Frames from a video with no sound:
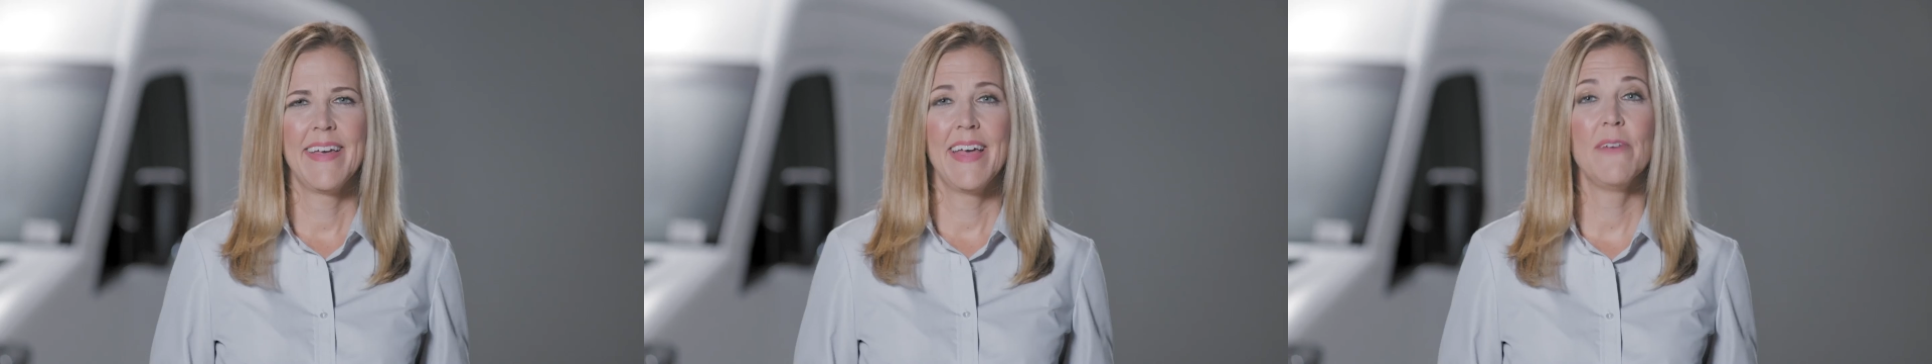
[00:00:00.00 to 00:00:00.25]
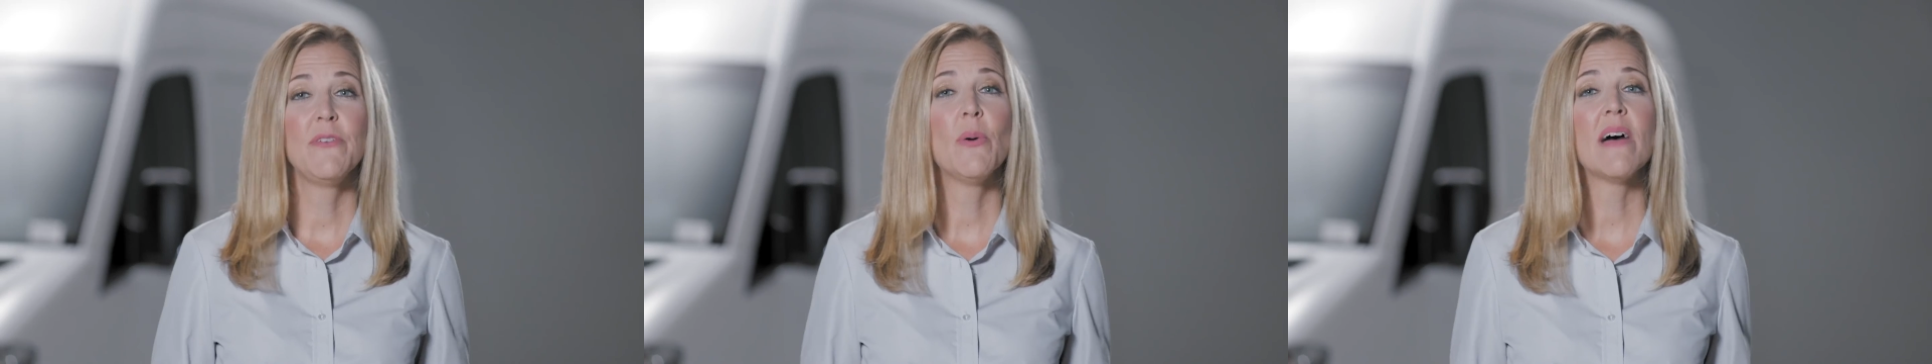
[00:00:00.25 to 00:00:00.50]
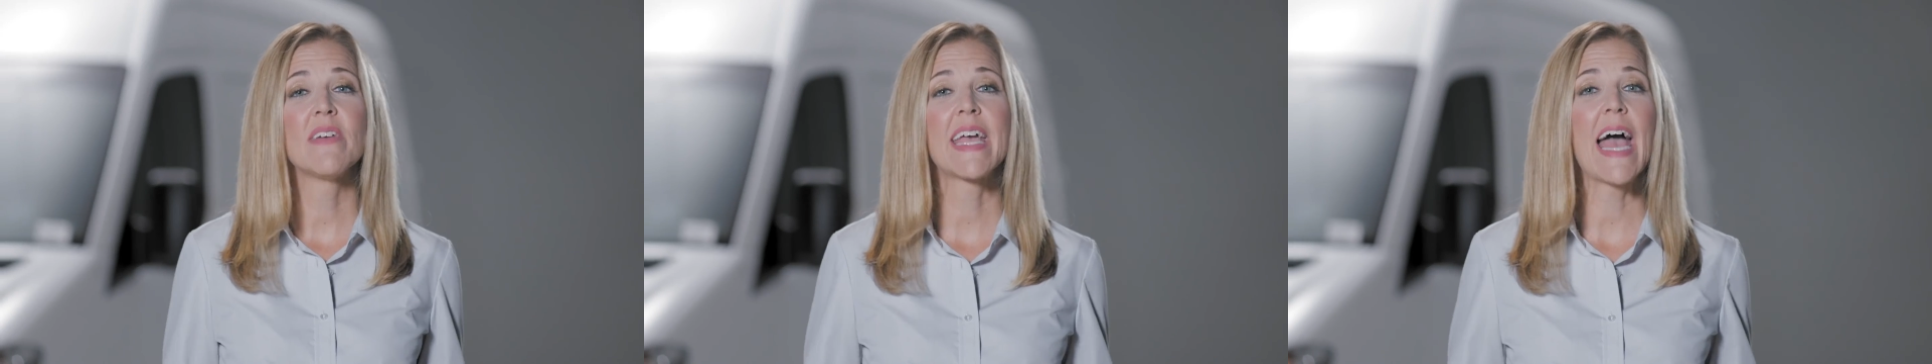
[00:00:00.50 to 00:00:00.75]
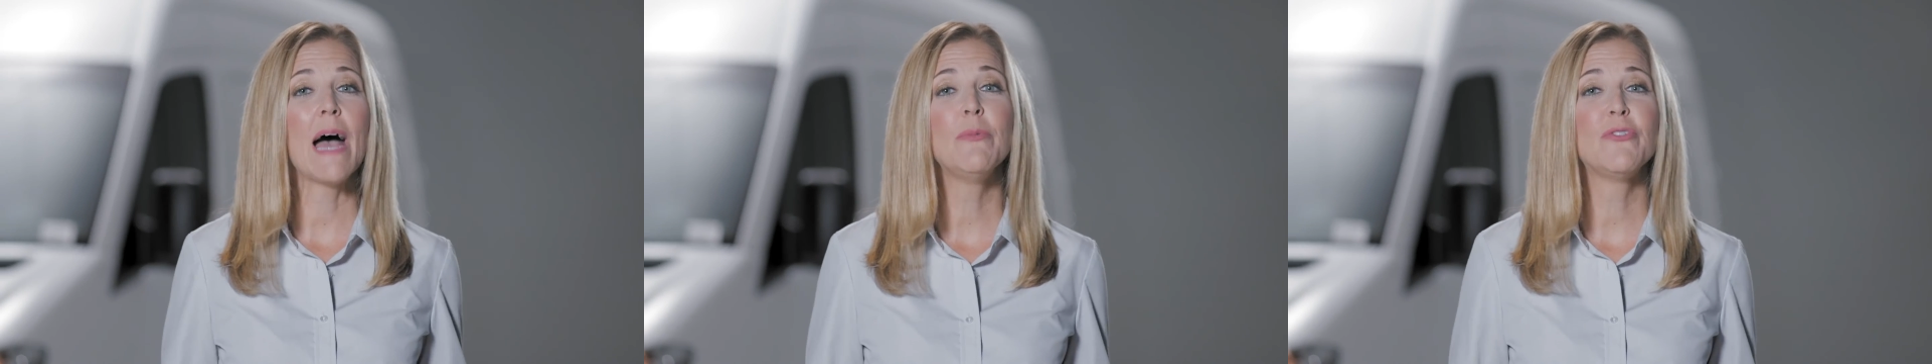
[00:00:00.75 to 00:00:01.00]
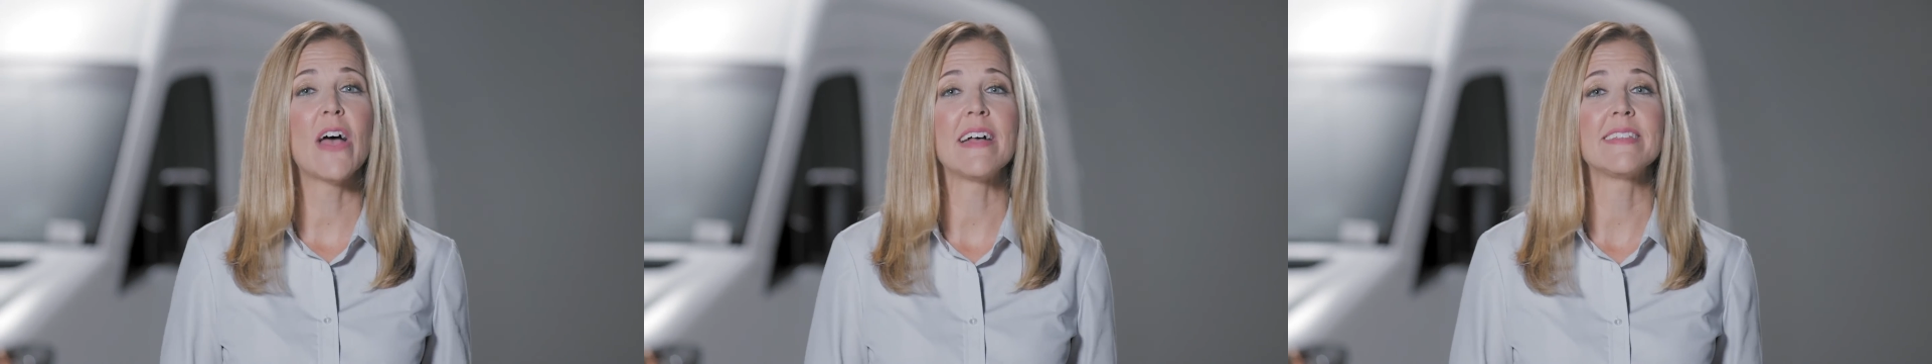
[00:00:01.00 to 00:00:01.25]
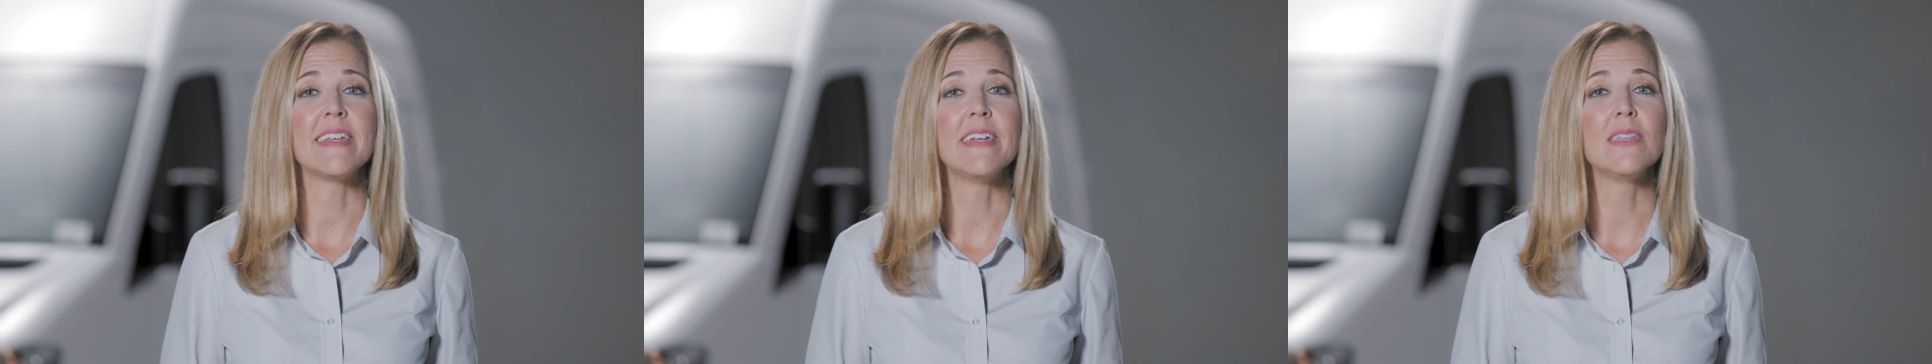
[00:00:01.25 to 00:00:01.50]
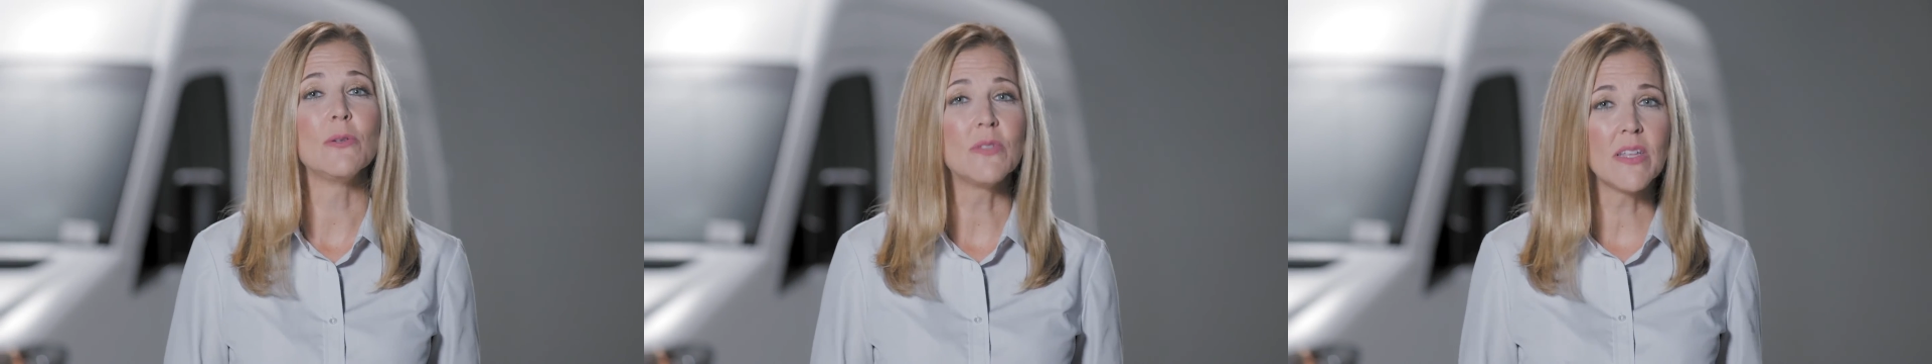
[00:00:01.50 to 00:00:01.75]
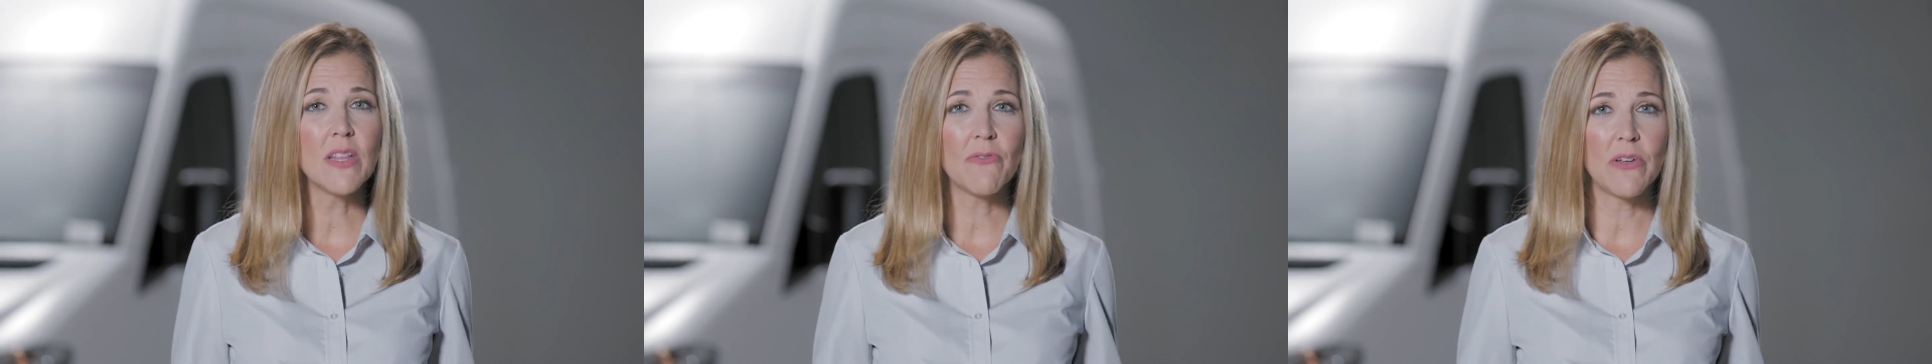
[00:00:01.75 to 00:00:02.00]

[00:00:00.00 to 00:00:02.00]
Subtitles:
If you have a cab chassis, loosen the